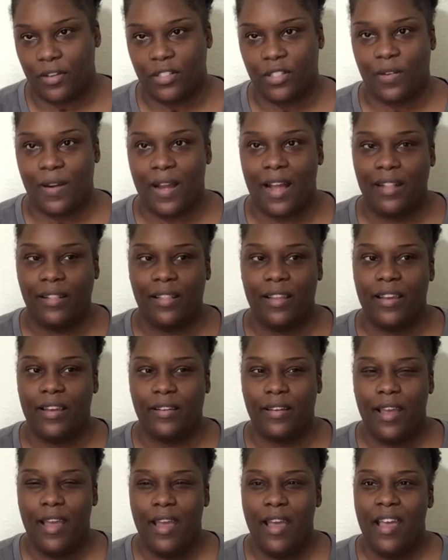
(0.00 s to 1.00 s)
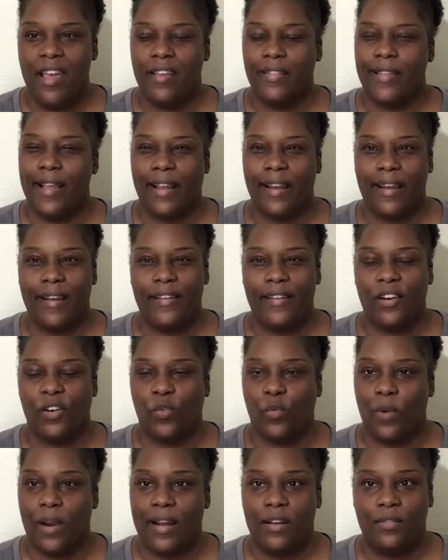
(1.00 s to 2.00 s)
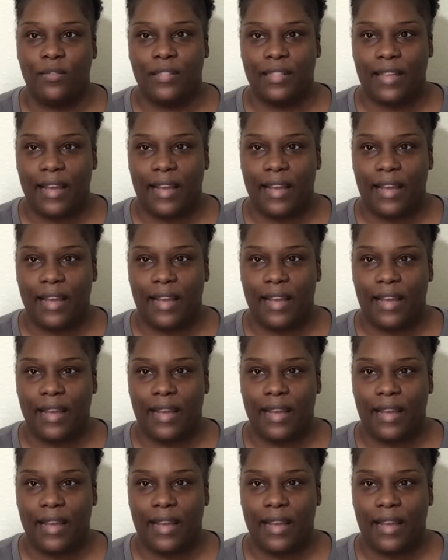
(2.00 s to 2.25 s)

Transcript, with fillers: So I think that kind of rounds